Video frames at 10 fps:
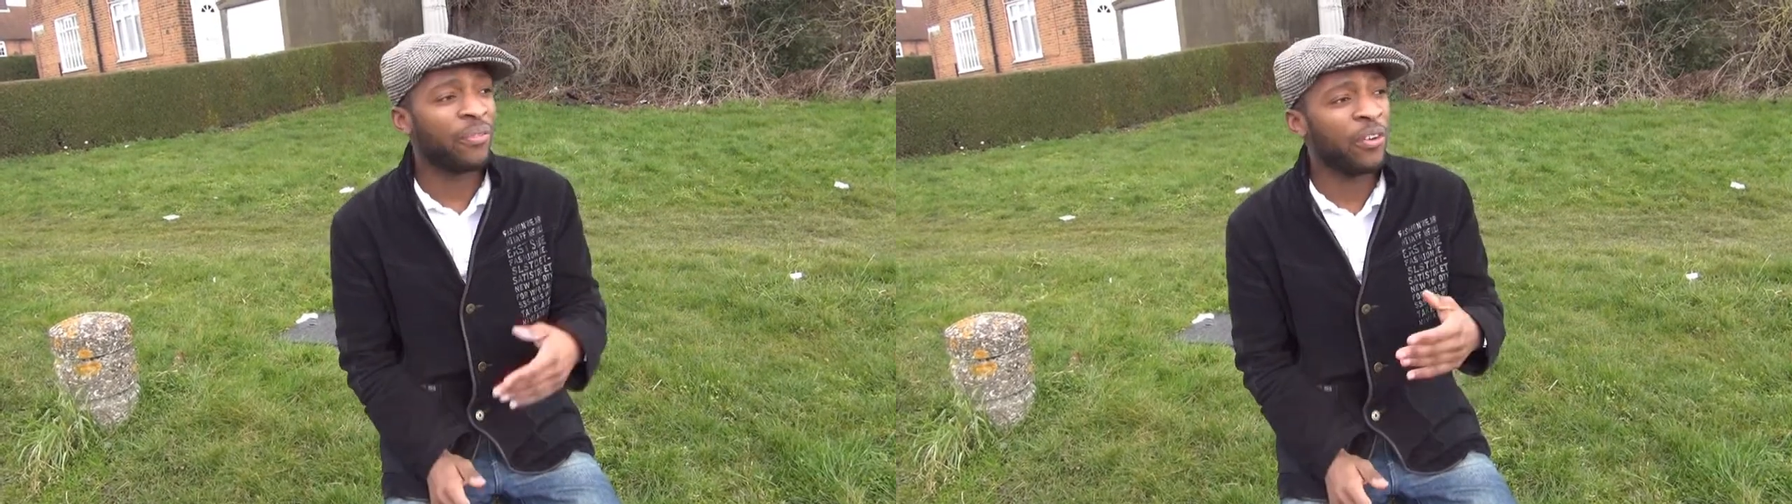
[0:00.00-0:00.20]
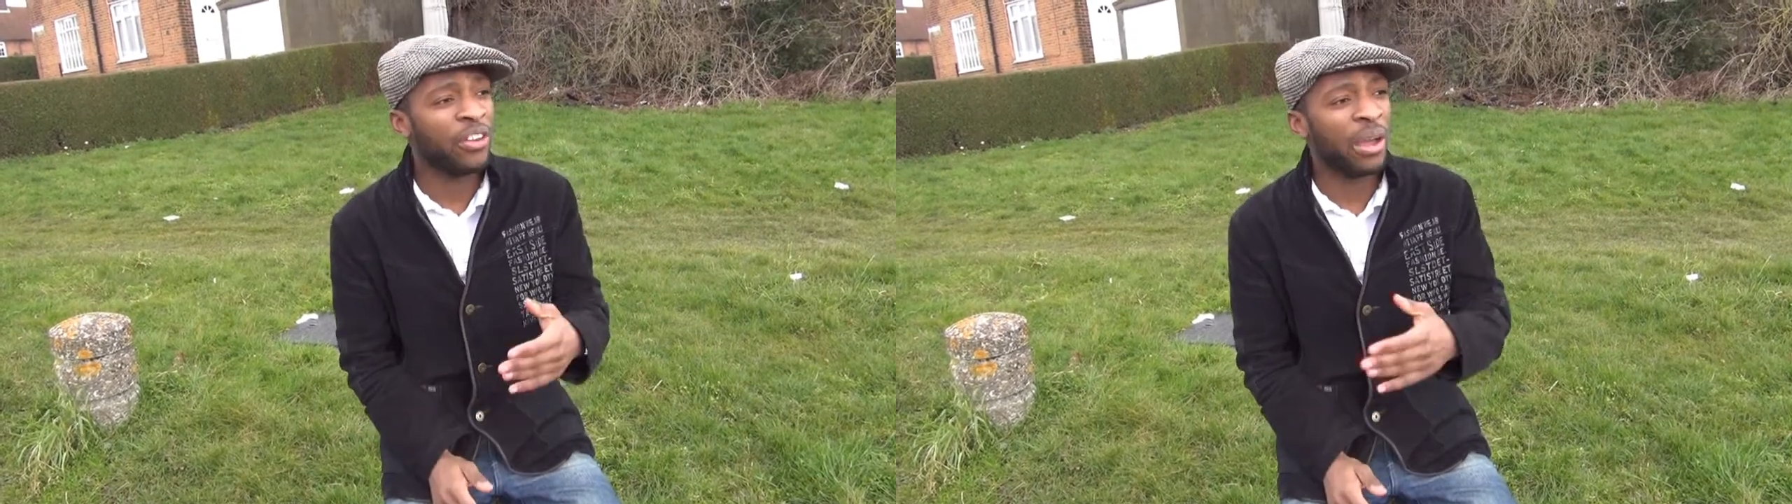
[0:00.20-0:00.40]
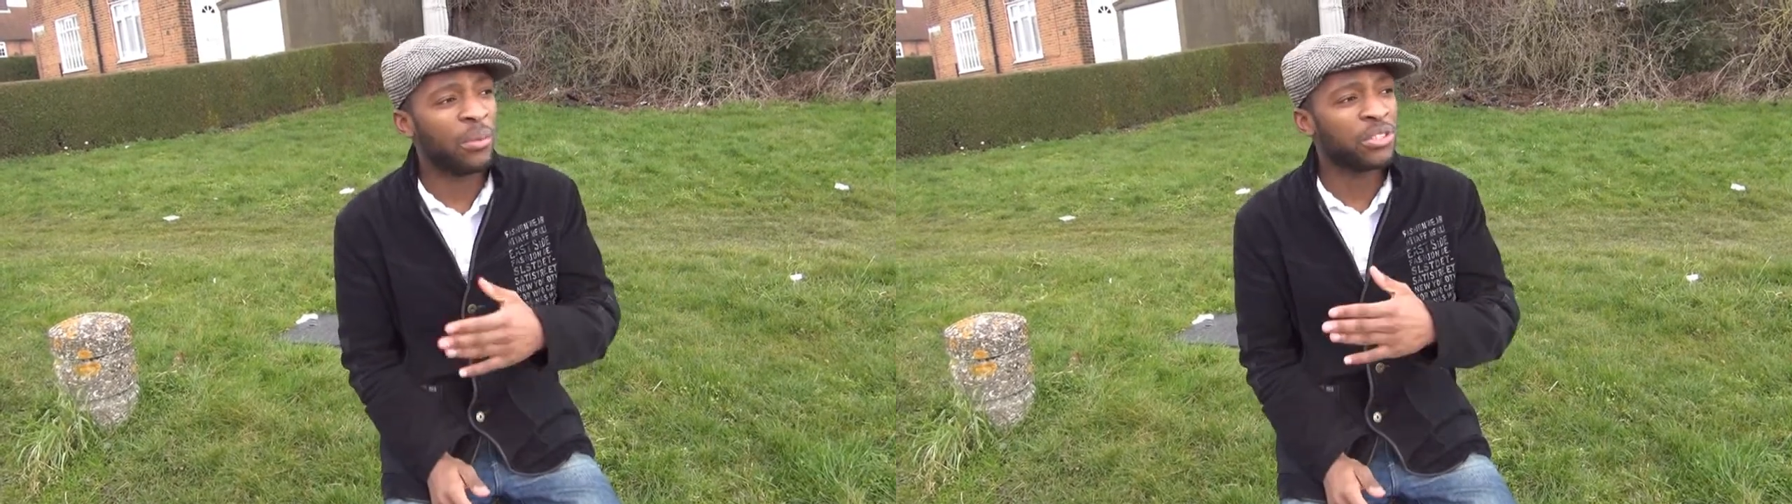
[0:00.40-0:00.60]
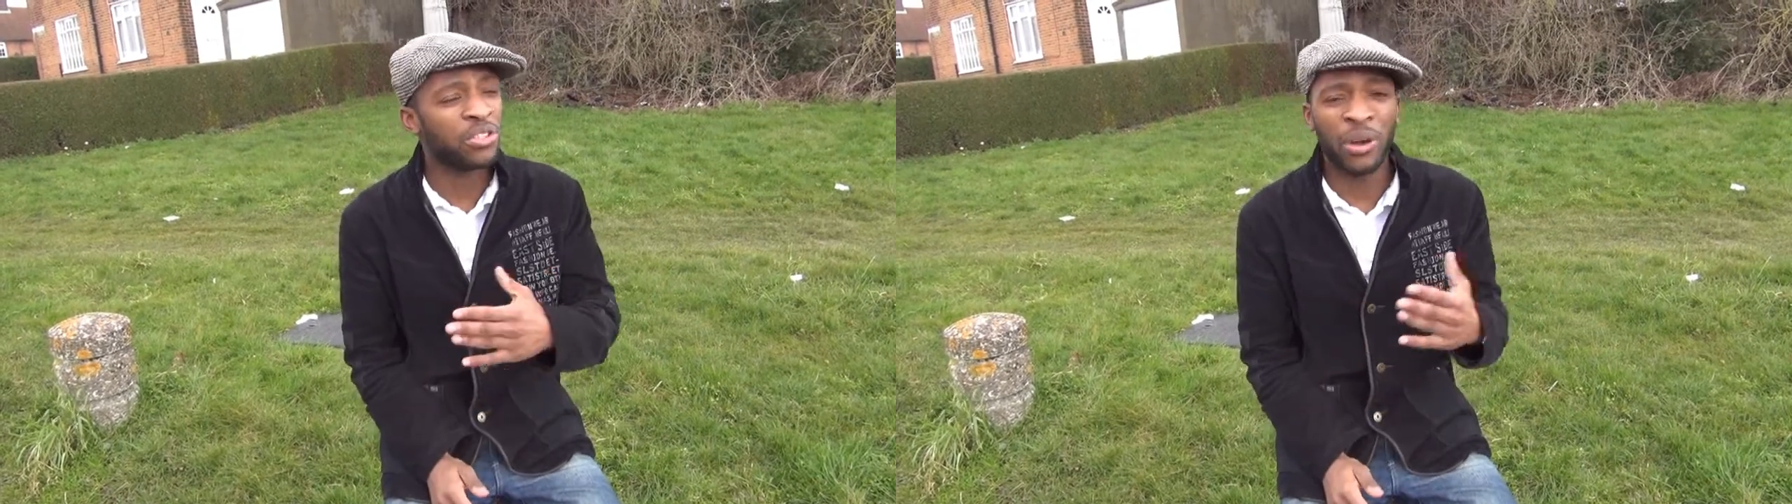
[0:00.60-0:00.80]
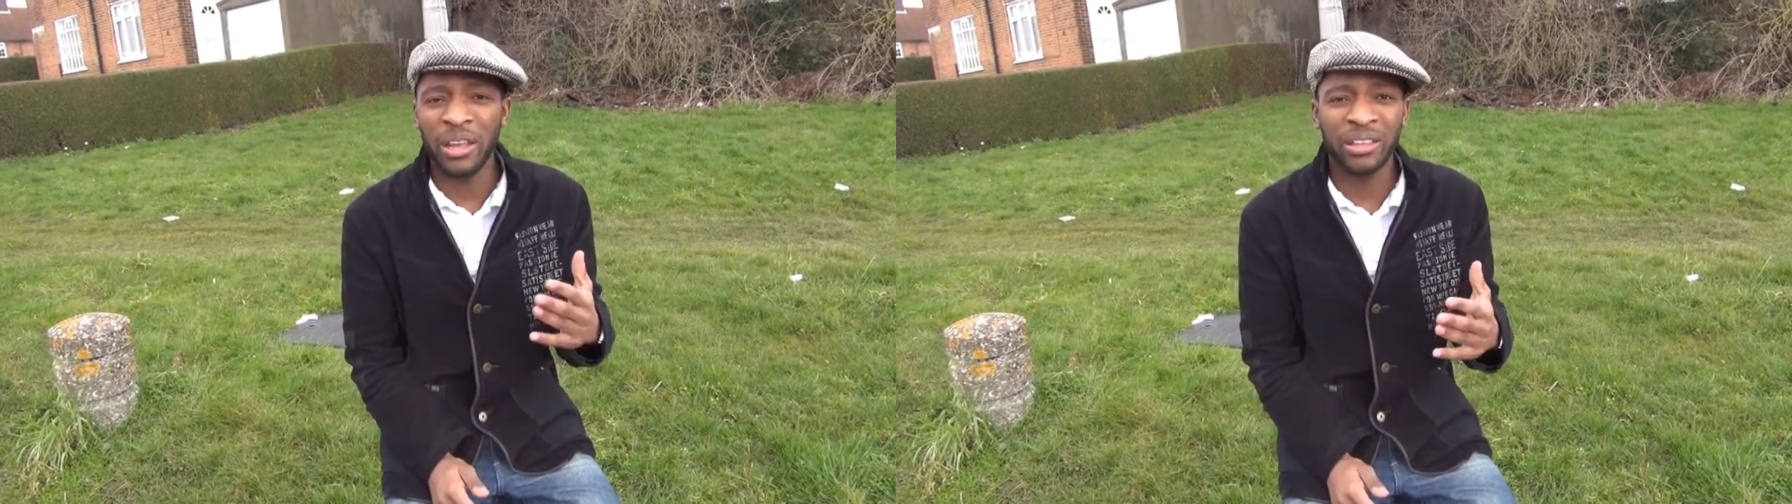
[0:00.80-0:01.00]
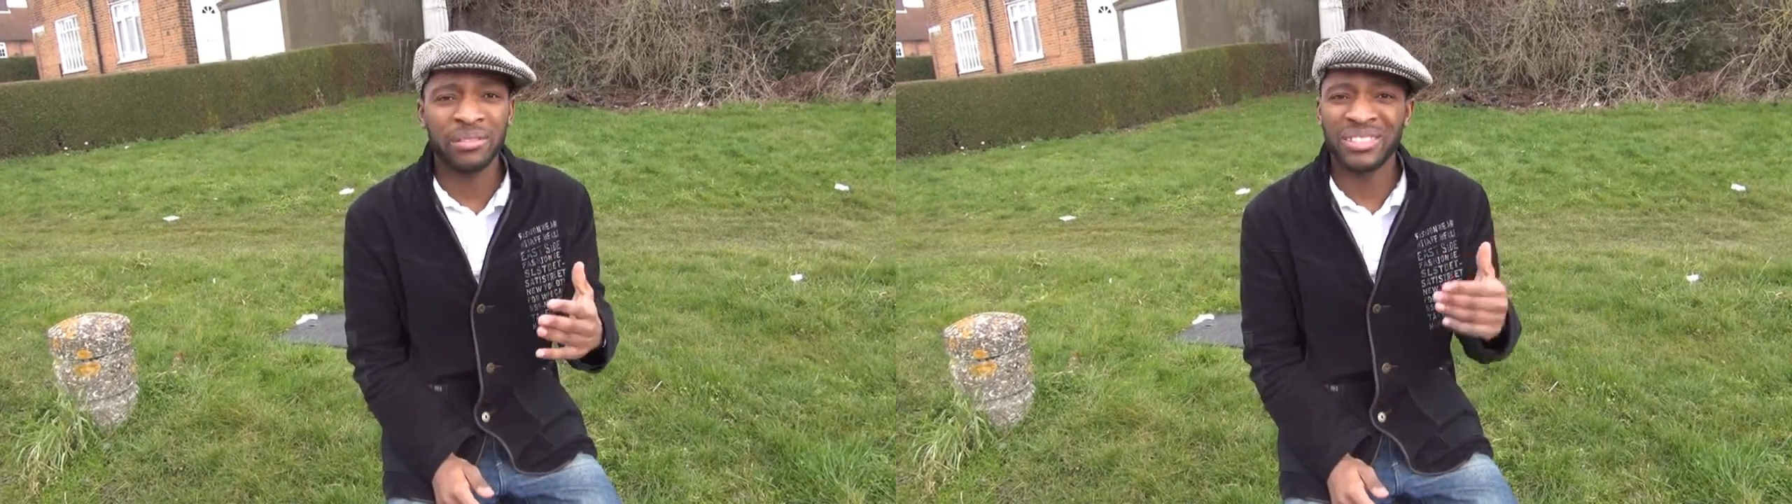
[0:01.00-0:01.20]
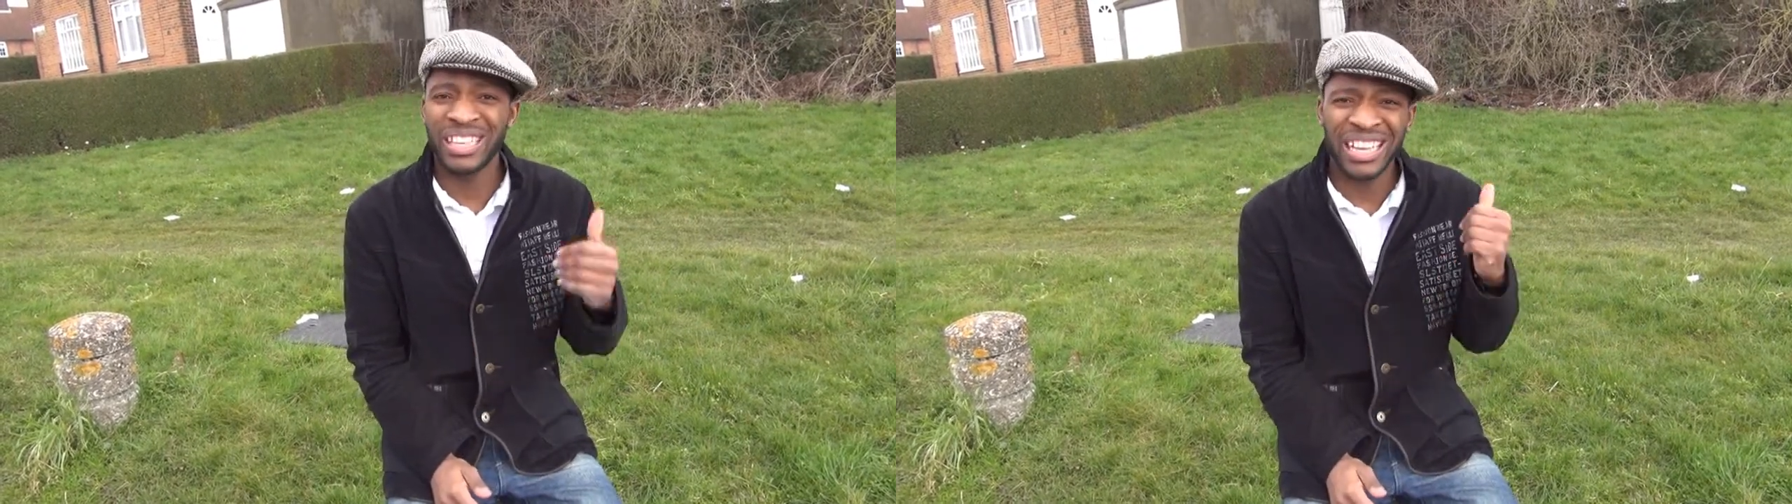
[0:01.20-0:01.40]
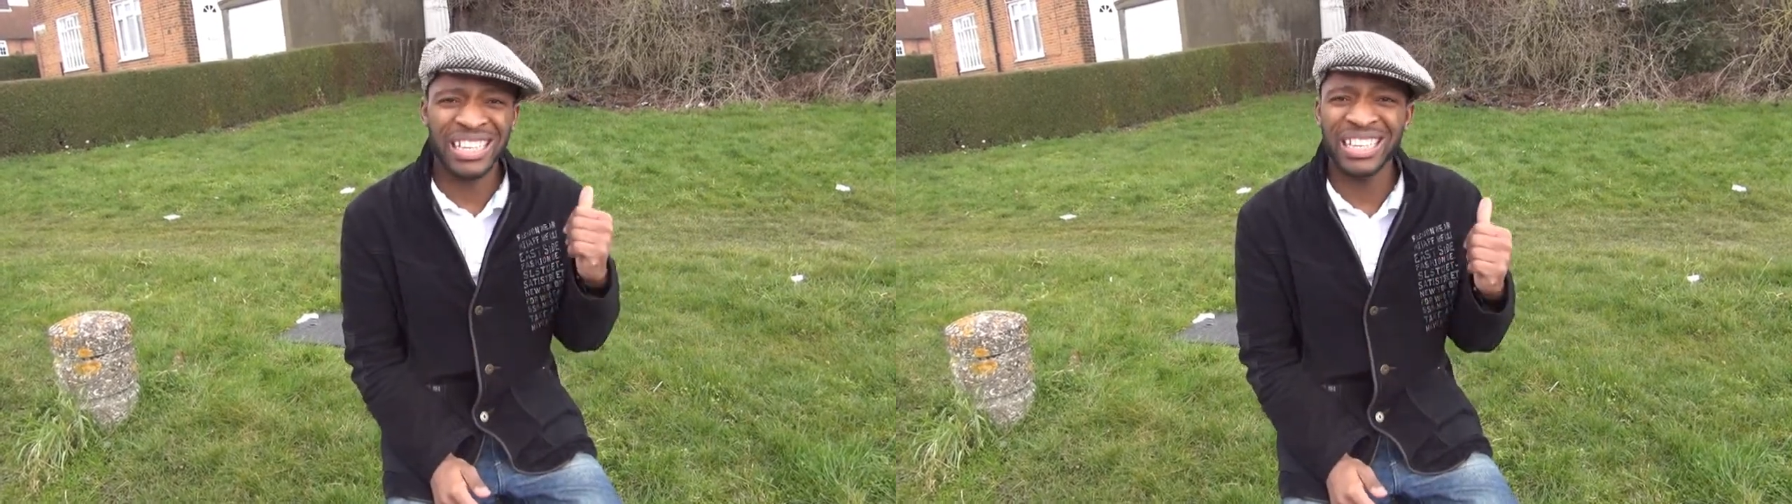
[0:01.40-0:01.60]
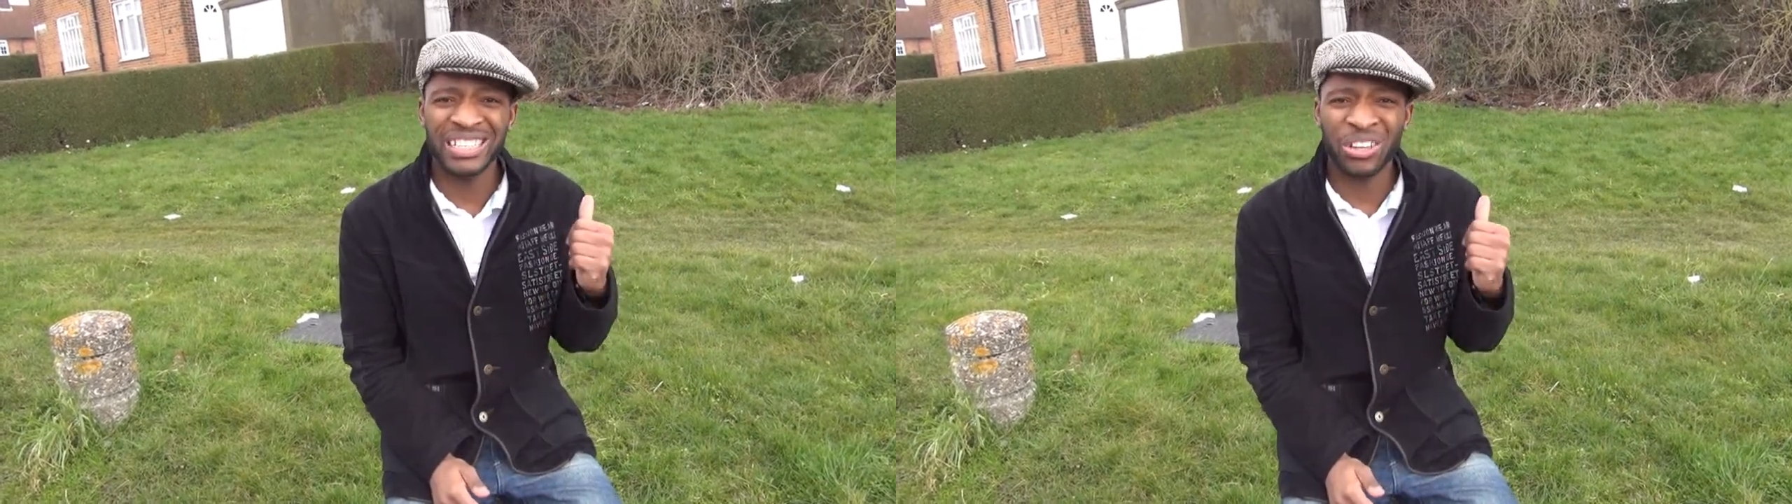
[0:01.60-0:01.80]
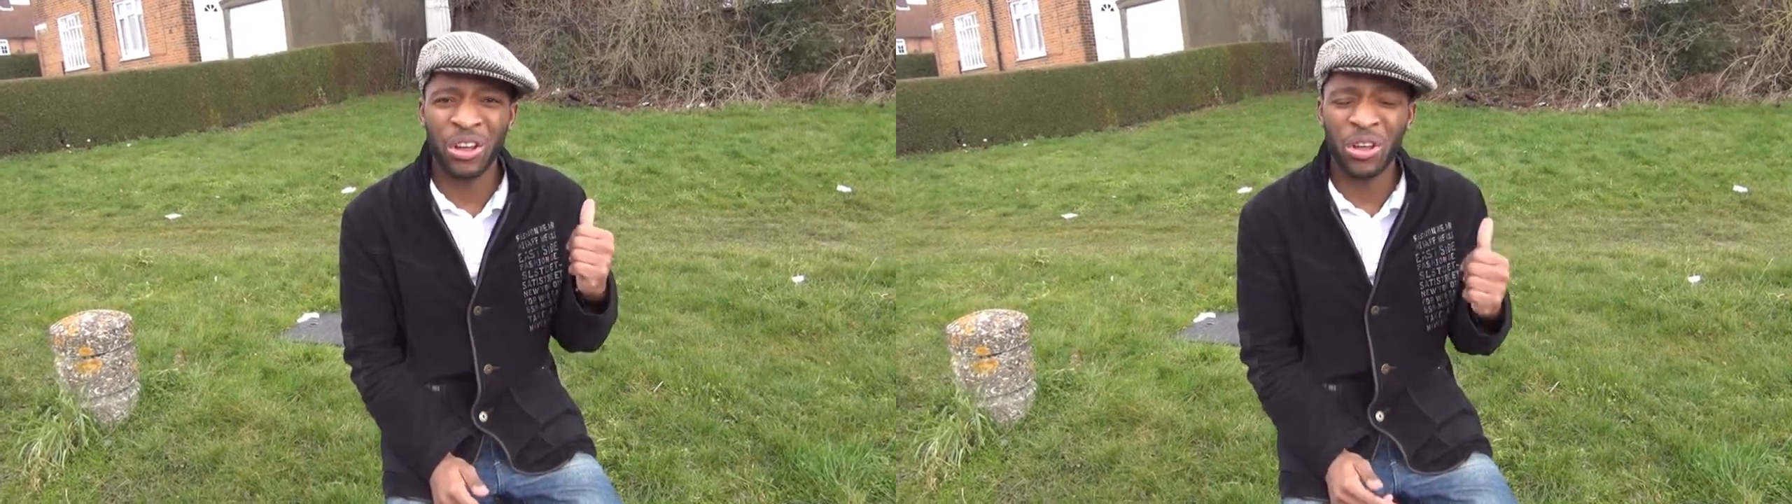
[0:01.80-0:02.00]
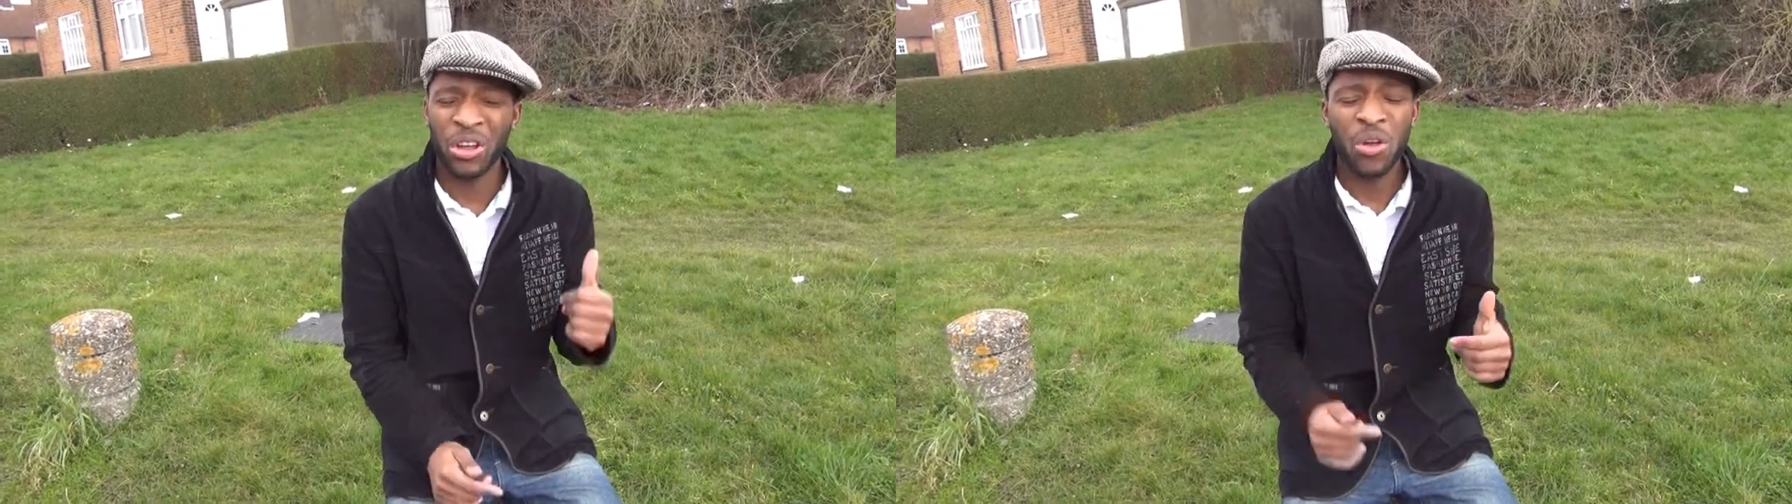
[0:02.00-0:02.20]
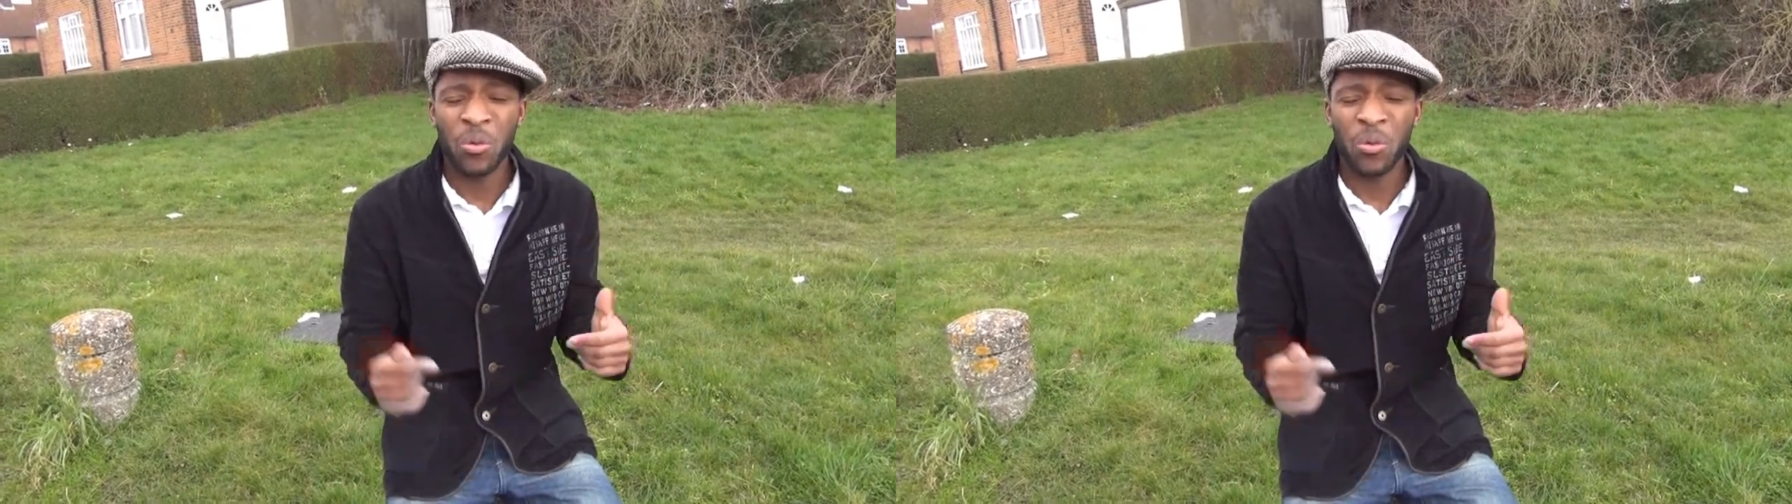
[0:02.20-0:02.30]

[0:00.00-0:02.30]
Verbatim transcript: a phone that was great 10 years ago